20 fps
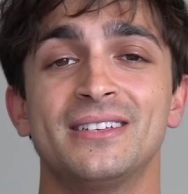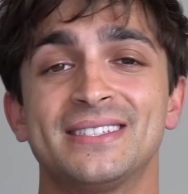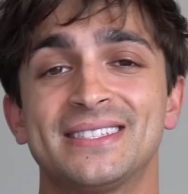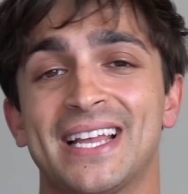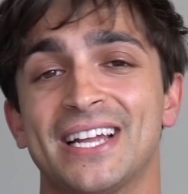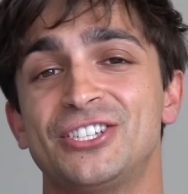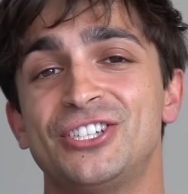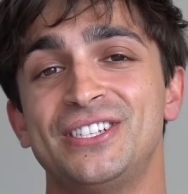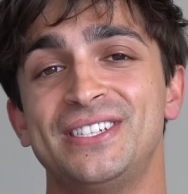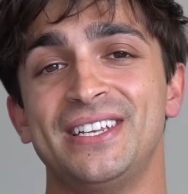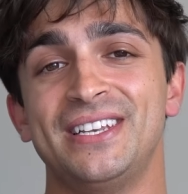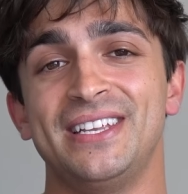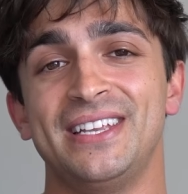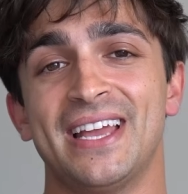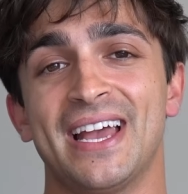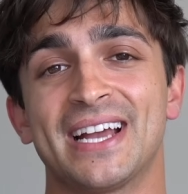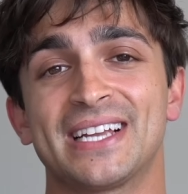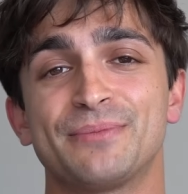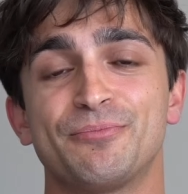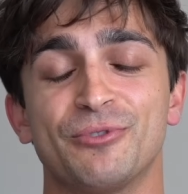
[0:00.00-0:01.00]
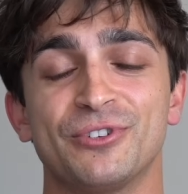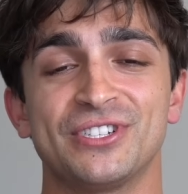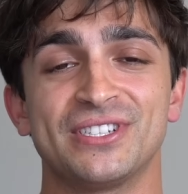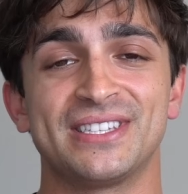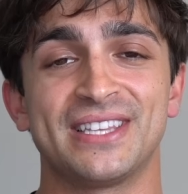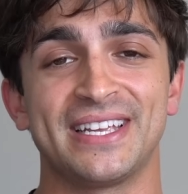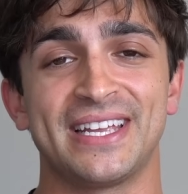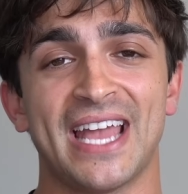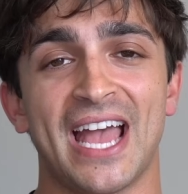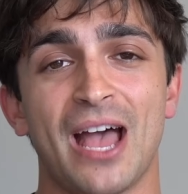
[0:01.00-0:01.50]
Sketchy DDX bridges
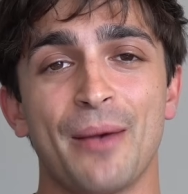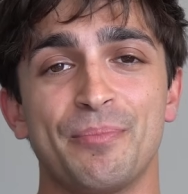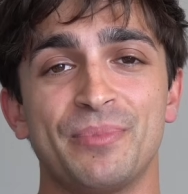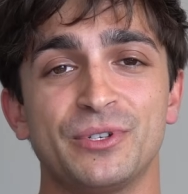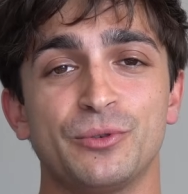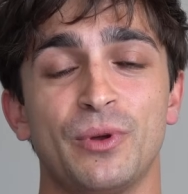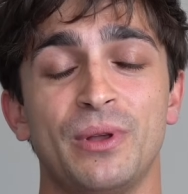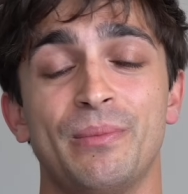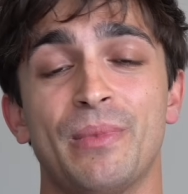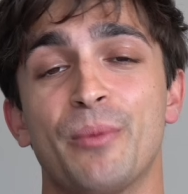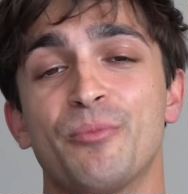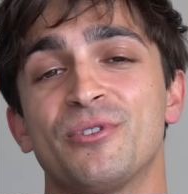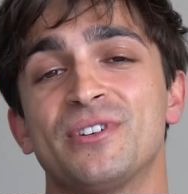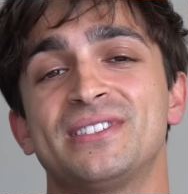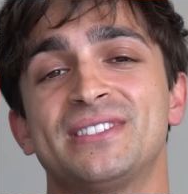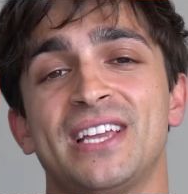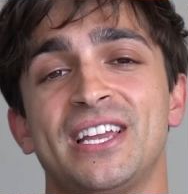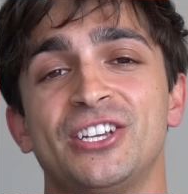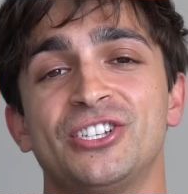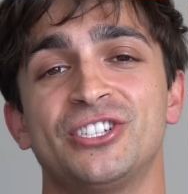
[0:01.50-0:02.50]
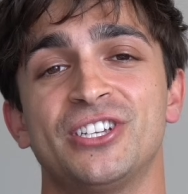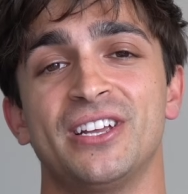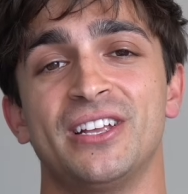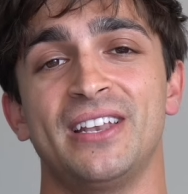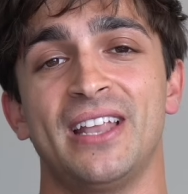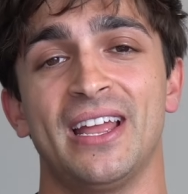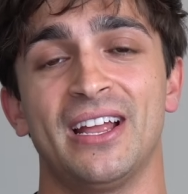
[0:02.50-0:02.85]
the gap between memorization